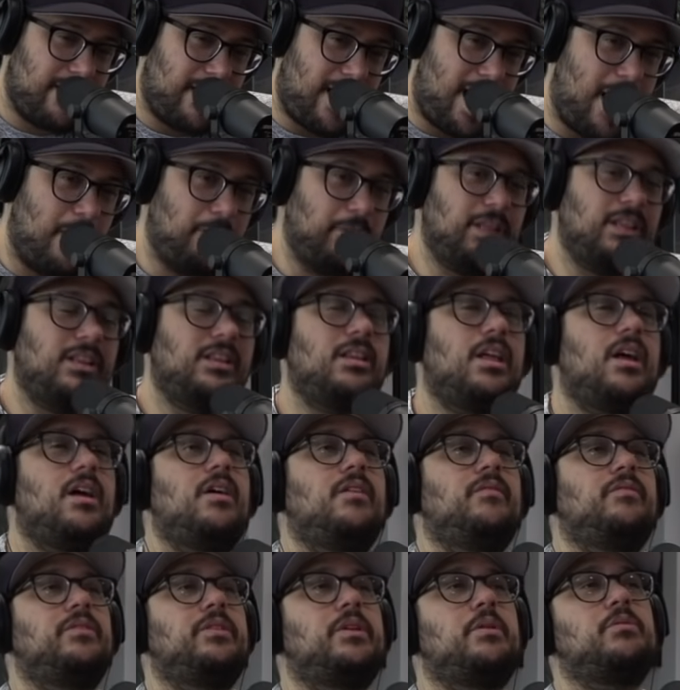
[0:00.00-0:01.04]
I would
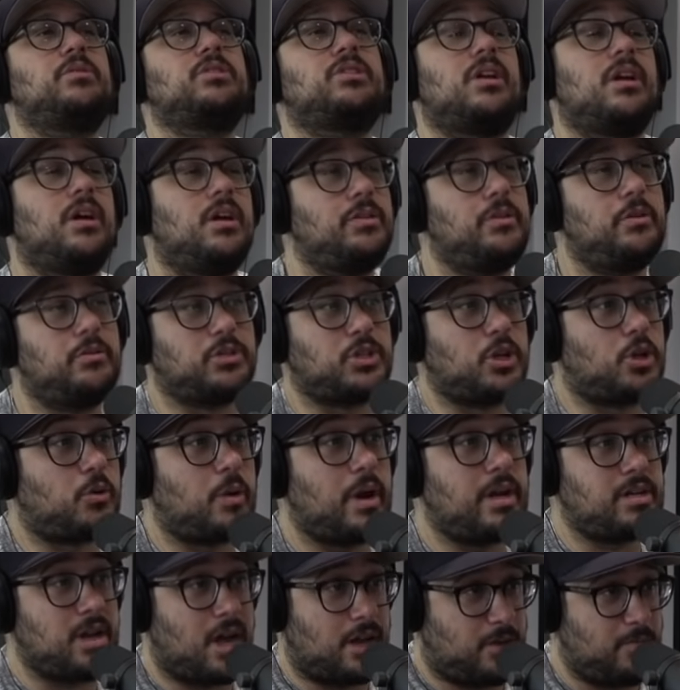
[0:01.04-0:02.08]
love. There was a there was a
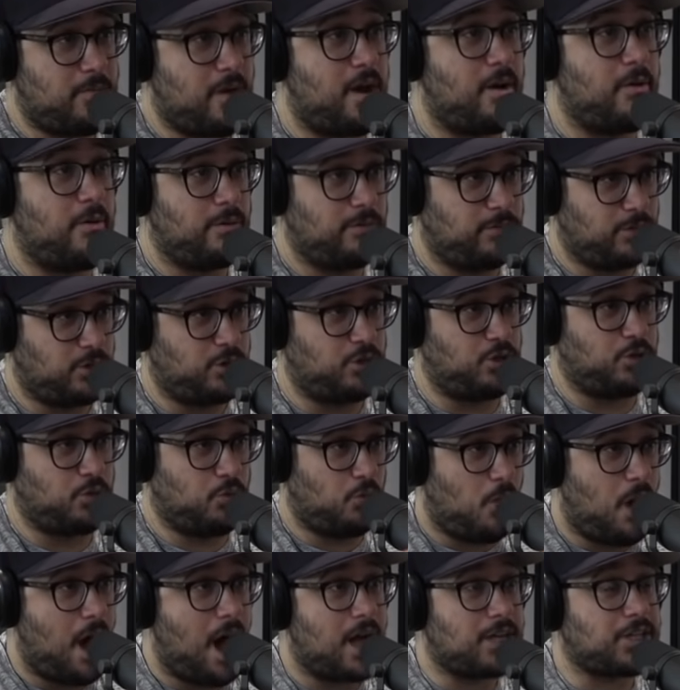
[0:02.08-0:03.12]
great documentary which you should
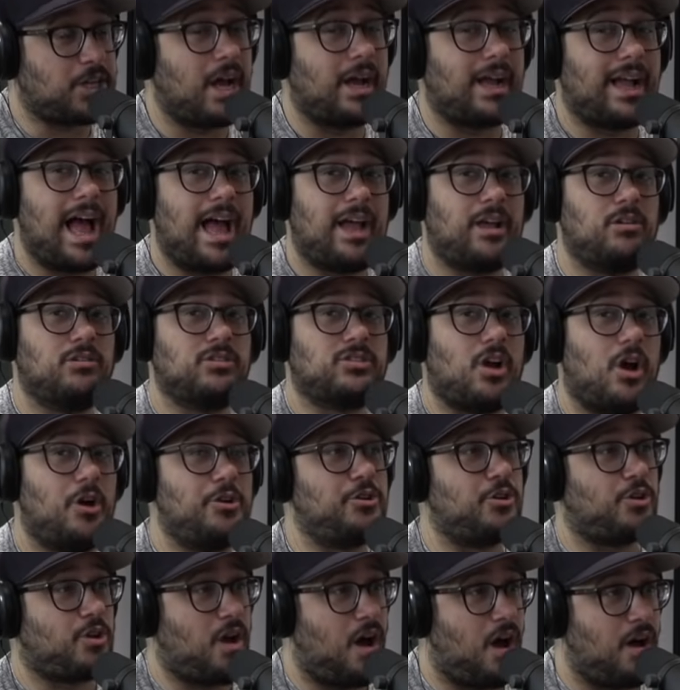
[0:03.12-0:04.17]
watch. A guy goes
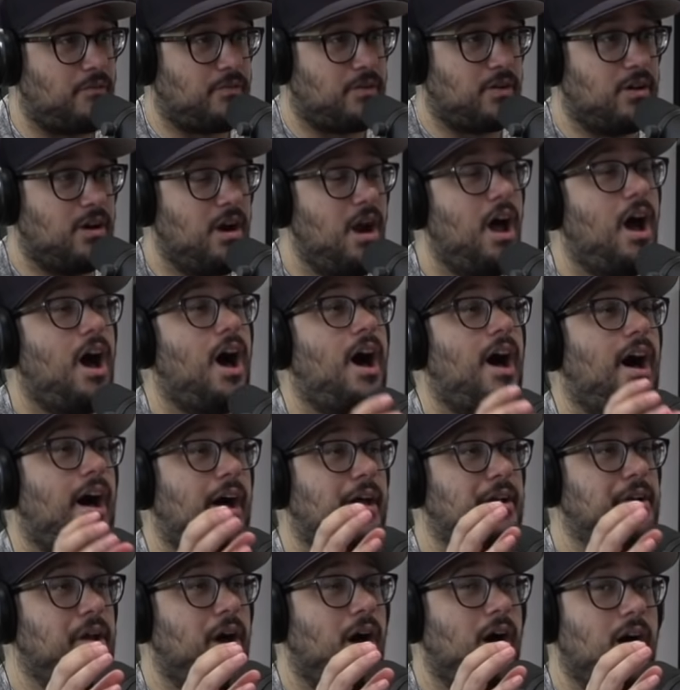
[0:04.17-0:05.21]
undercover
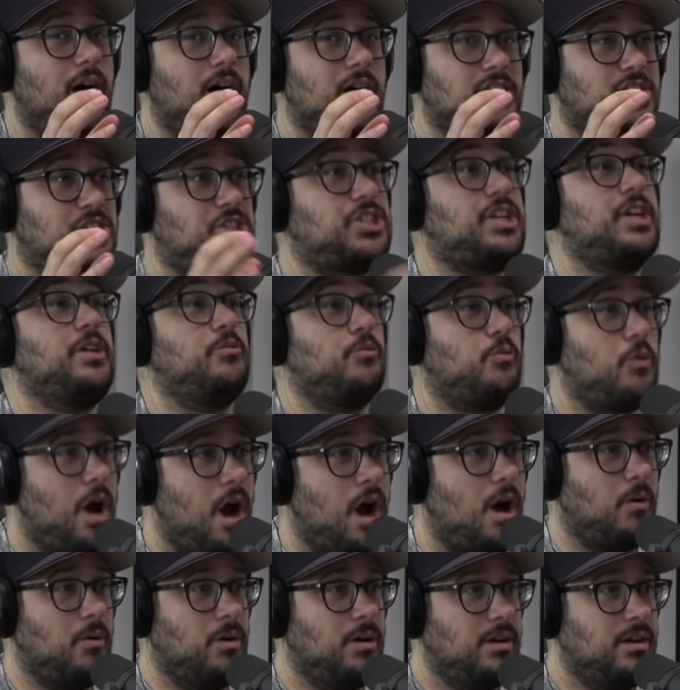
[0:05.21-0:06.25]
on uh, Skid
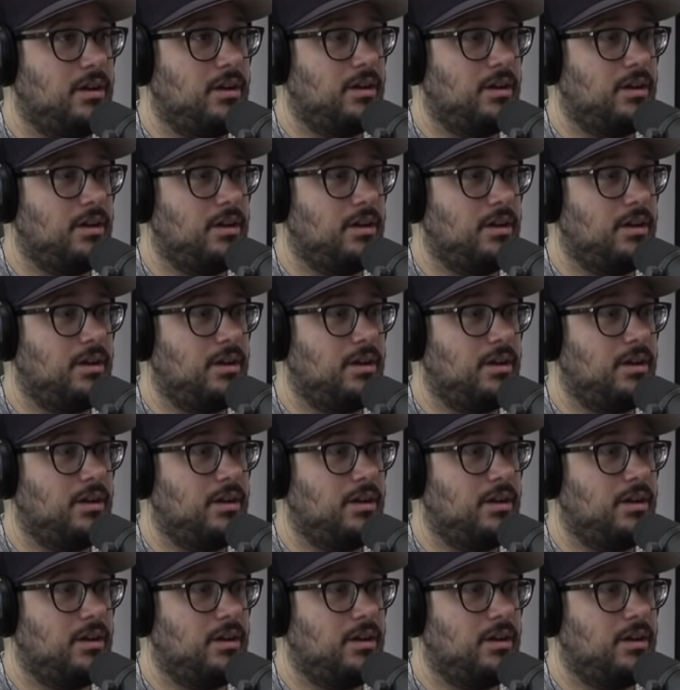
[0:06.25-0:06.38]
Row,